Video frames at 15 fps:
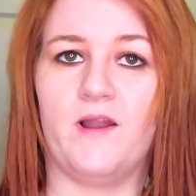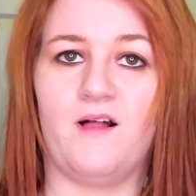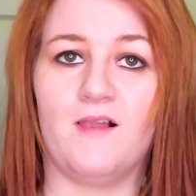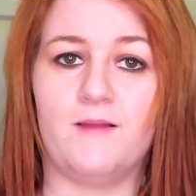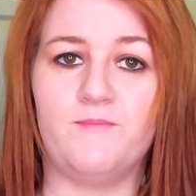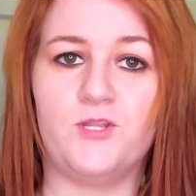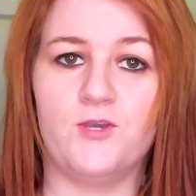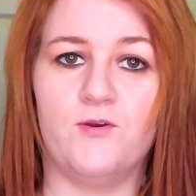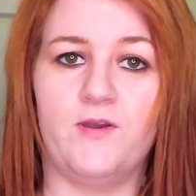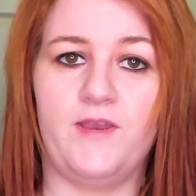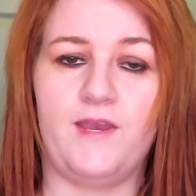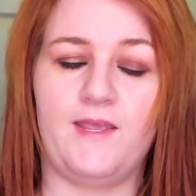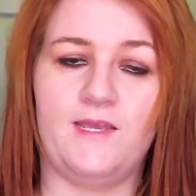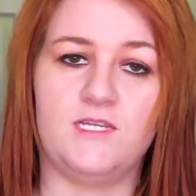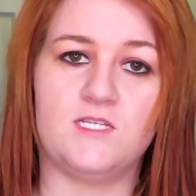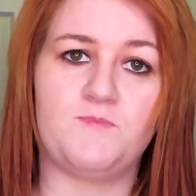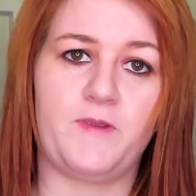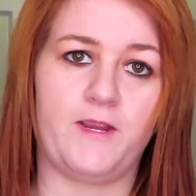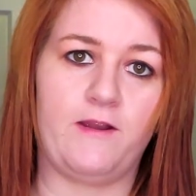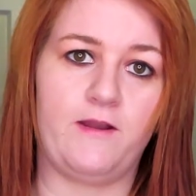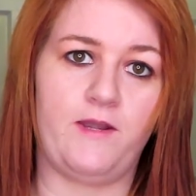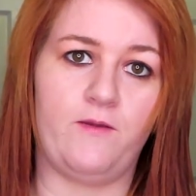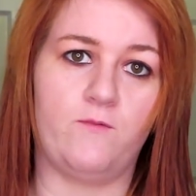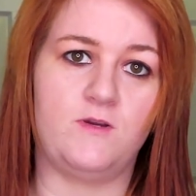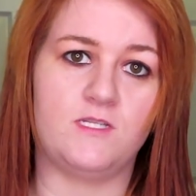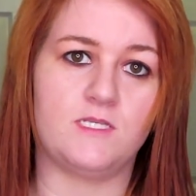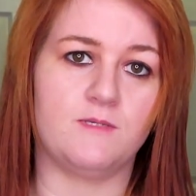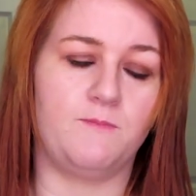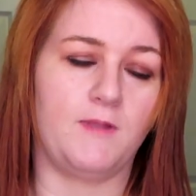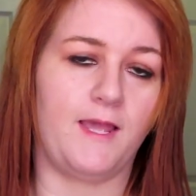all I'm doing is pairing it
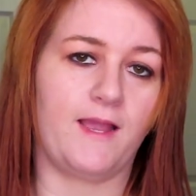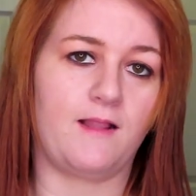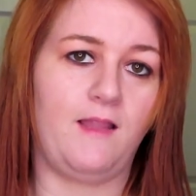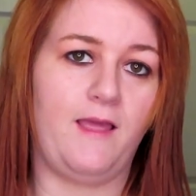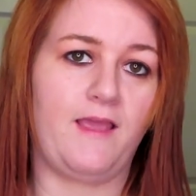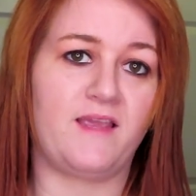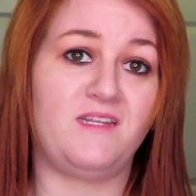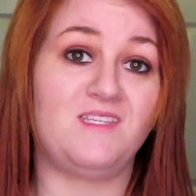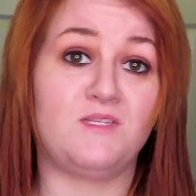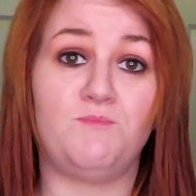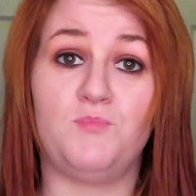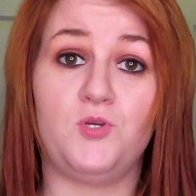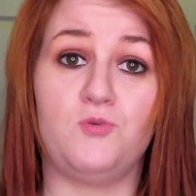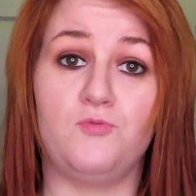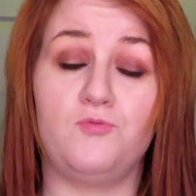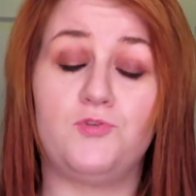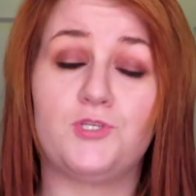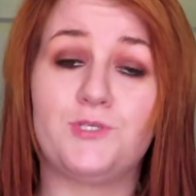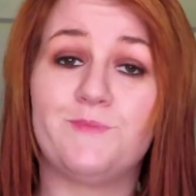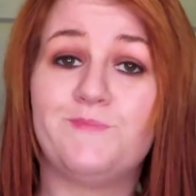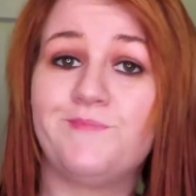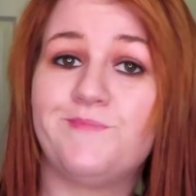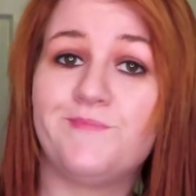with some black leggings and boots